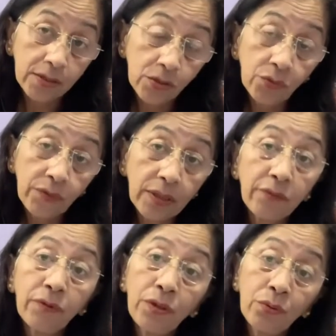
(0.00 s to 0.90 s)
So
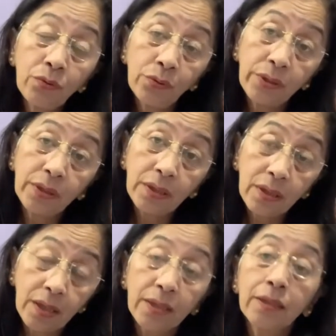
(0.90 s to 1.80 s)
whenever you go in the
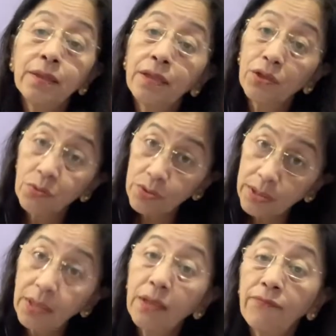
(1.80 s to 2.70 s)
garden and you
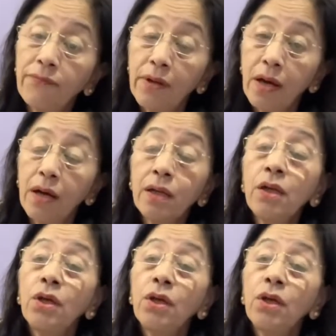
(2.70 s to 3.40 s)
see a flower,